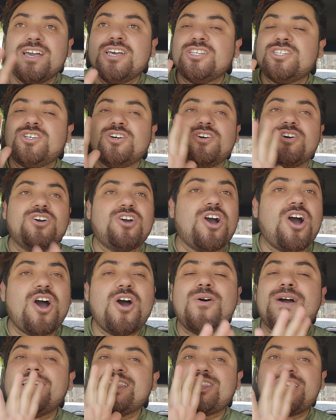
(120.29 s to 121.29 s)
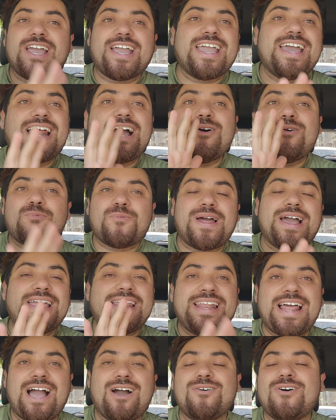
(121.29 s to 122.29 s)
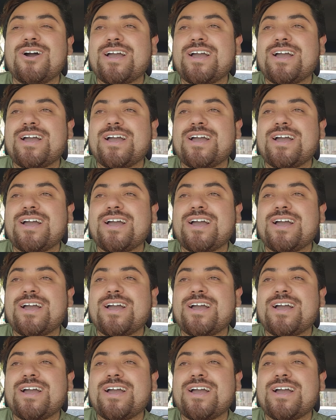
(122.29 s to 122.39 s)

So go and check it out right now.